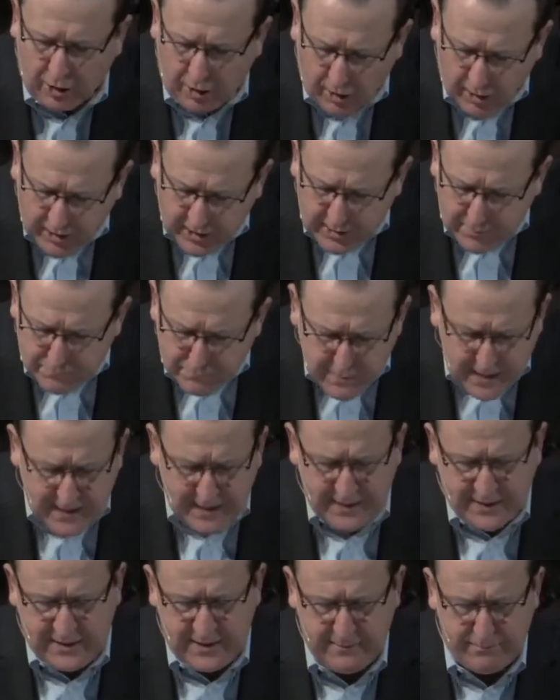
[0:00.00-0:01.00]

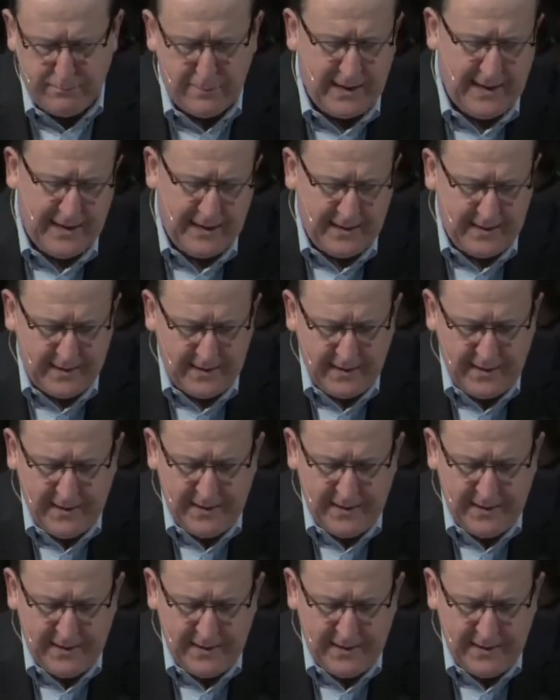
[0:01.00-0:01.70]
argumentative man.